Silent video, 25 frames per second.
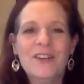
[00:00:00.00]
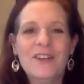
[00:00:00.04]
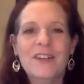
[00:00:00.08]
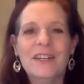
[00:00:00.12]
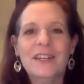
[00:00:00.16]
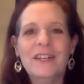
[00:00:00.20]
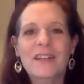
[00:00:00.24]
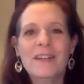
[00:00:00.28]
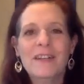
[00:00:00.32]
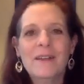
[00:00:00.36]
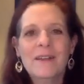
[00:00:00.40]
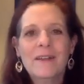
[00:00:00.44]

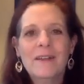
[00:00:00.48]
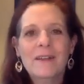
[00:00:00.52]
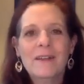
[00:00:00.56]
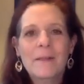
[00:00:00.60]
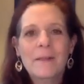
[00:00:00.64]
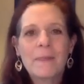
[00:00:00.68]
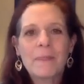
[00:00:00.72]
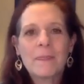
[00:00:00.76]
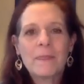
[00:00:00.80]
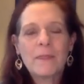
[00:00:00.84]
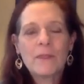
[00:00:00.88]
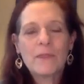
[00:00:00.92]
And
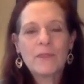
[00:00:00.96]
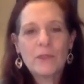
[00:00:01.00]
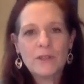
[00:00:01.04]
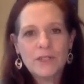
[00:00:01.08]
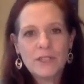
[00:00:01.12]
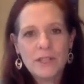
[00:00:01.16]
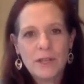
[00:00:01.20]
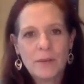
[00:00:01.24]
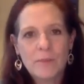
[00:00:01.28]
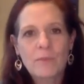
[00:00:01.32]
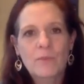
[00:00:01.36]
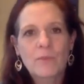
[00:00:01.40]
there are
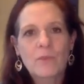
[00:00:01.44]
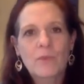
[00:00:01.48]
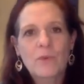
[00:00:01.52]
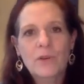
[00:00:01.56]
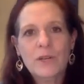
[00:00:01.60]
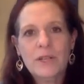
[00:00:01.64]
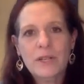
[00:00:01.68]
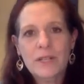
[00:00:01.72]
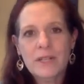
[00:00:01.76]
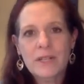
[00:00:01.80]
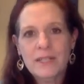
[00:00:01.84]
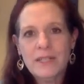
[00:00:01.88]
some
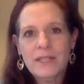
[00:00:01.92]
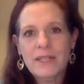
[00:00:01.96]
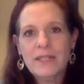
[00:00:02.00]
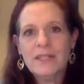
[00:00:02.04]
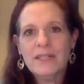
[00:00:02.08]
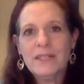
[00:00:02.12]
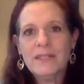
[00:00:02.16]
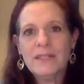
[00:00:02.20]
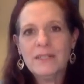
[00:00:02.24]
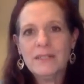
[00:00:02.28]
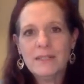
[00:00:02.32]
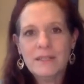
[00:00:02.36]

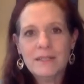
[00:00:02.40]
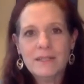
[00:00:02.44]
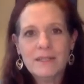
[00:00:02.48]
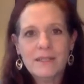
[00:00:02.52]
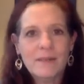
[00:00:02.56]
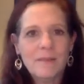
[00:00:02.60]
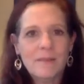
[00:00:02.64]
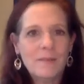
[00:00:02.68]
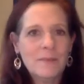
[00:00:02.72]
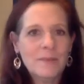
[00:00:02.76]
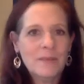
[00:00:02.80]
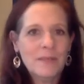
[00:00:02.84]
organizations and
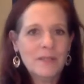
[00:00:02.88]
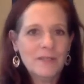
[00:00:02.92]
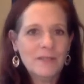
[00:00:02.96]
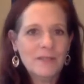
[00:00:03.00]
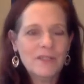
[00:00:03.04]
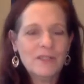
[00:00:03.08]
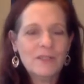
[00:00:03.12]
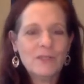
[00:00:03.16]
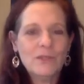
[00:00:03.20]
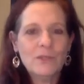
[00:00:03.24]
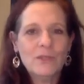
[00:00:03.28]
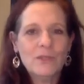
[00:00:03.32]
some
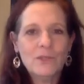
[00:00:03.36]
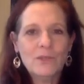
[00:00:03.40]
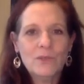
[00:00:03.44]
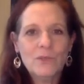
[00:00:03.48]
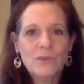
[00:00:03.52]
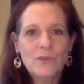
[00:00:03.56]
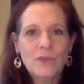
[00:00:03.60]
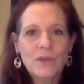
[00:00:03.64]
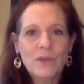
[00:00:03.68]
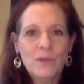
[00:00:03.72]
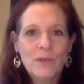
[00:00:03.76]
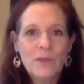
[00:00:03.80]
individuals
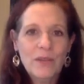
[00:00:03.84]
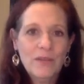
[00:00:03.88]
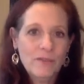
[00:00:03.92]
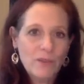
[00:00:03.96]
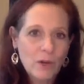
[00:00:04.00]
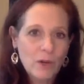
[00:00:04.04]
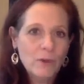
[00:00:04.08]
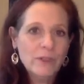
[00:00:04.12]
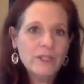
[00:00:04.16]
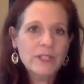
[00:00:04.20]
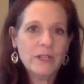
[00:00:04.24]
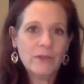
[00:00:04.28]
that we have
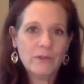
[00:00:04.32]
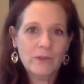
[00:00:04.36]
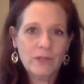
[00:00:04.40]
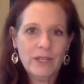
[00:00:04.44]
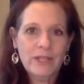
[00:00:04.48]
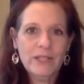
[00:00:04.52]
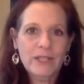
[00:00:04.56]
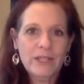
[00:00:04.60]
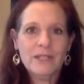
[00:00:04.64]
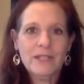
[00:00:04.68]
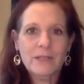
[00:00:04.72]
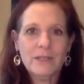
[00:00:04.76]
coaching
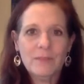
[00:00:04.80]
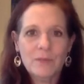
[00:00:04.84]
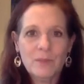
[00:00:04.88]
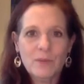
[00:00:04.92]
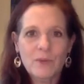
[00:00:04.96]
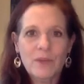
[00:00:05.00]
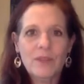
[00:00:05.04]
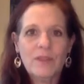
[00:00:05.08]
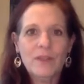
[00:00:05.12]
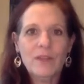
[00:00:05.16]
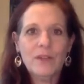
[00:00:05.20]
relationships with,